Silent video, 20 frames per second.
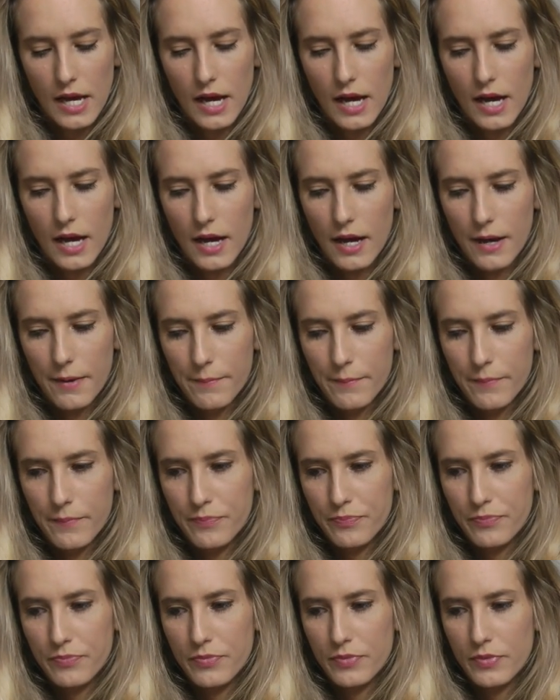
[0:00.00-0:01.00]

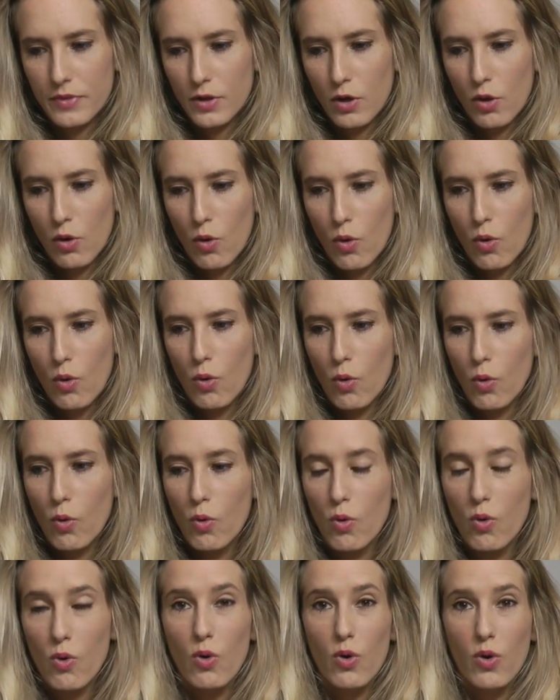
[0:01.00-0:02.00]

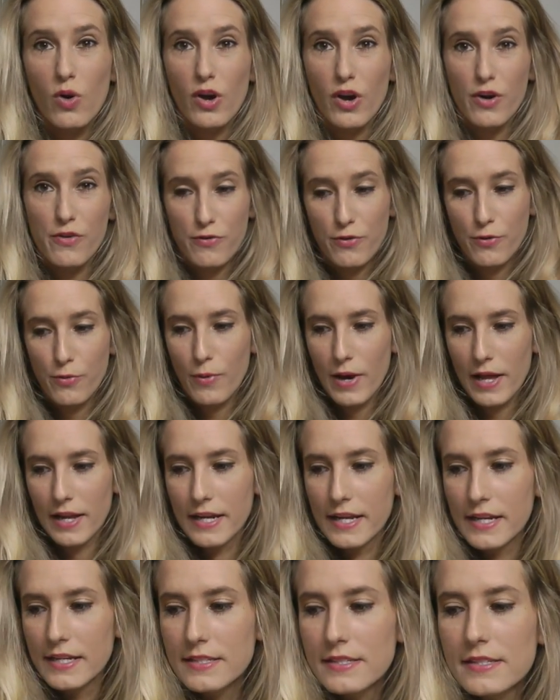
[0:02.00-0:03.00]
Or go for
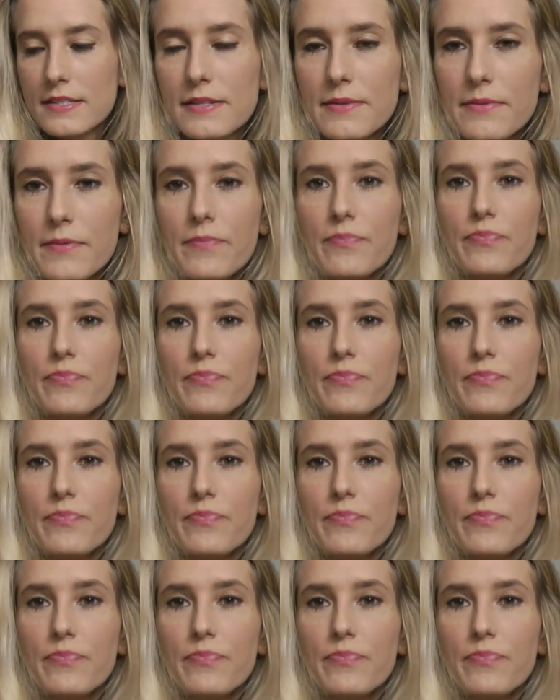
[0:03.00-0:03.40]
wellies.